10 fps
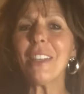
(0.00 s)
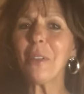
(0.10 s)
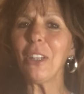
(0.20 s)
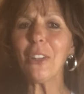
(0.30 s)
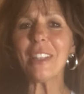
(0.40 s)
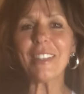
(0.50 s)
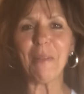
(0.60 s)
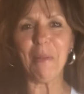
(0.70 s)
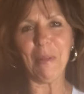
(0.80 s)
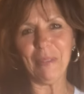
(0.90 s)
so I looked at
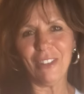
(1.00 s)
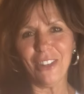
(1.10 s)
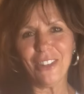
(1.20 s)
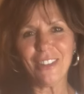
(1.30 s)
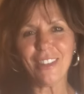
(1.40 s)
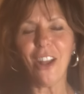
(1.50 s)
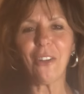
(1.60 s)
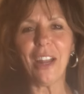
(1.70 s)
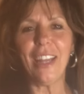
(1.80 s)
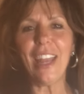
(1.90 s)
some of my pictures, all
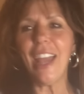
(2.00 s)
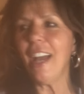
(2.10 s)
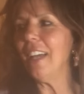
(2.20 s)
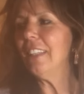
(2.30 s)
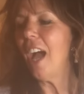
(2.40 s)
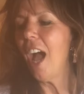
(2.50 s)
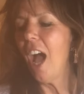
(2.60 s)
right, and